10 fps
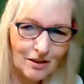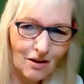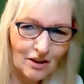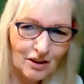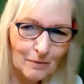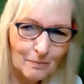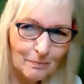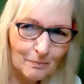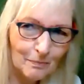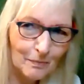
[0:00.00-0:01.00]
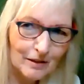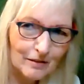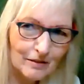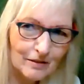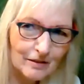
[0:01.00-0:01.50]
it longer, but.
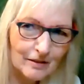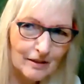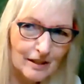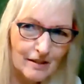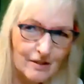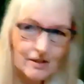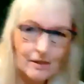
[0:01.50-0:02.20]
This is